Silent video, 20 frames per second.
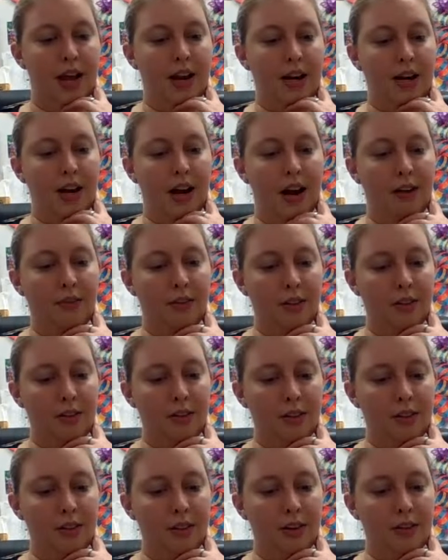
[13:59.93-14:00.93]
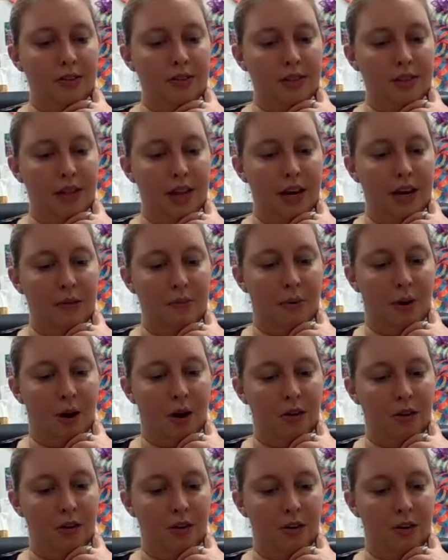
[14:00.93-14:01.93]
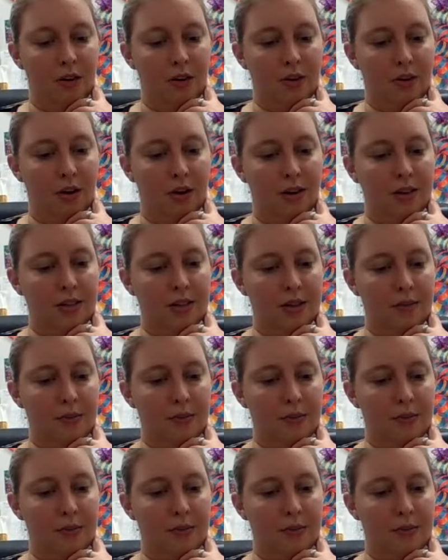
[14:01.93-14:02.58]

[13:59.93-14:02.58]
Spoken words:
and uncovered the little slate parlor across